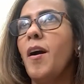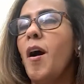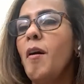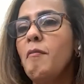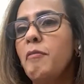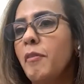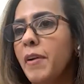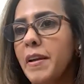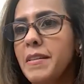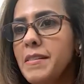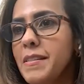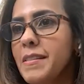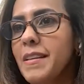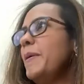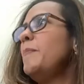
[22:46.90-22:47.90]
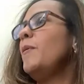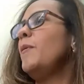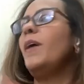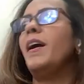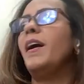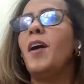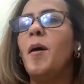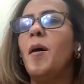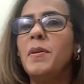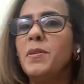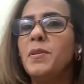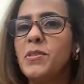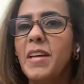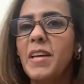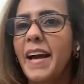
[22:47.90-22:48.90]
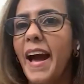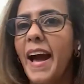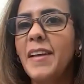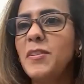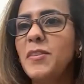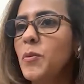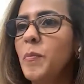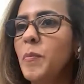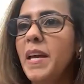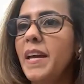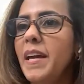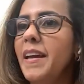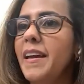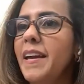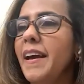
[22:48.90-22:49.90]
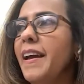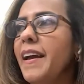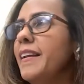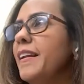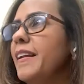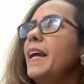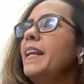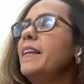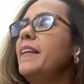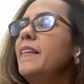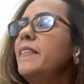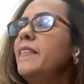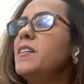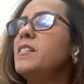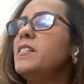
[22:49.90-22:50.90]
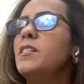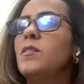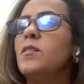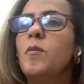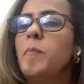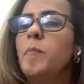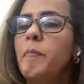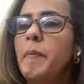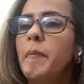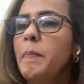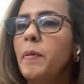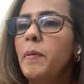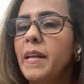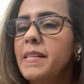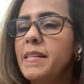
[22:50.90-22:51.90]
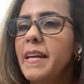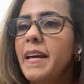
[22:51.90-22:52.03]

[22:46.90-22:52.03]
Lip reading: conference, people are coming to say hi to me. And there's this group of people, let's